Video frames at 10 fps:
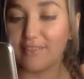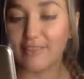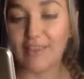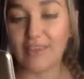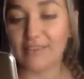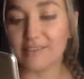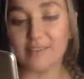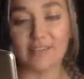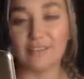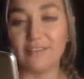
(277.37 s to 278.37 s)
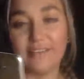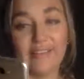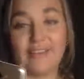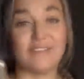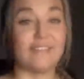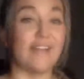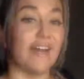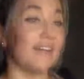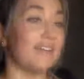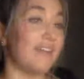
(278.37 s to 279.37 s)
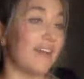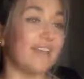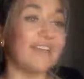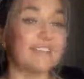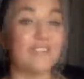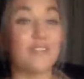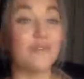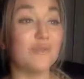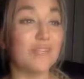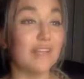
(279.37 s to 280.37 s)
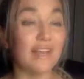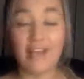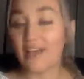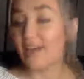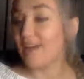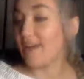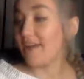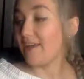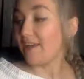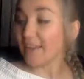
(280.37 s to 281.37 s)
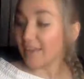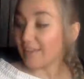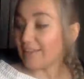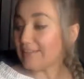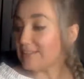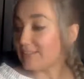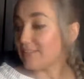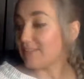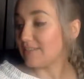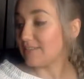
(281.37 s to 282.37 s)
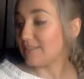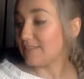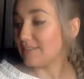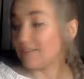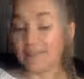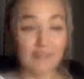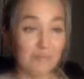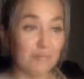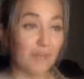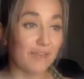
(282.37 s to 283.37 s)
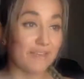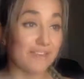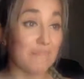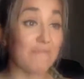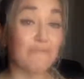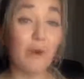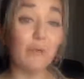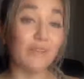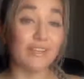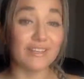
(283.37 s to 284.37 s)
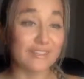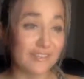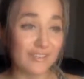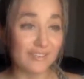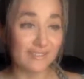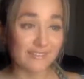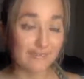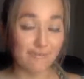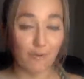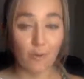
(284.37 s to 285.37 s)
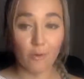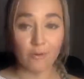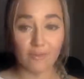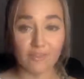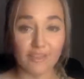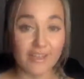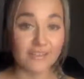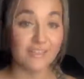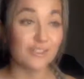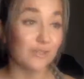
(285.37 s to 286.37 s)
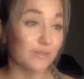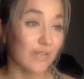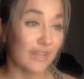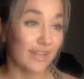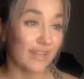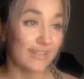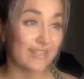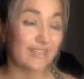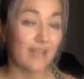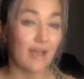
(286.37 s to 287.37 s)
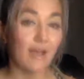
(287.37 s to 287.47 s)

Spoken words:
things, and like it died. I can't use it, and it means I'm phoneless for the last 2 days,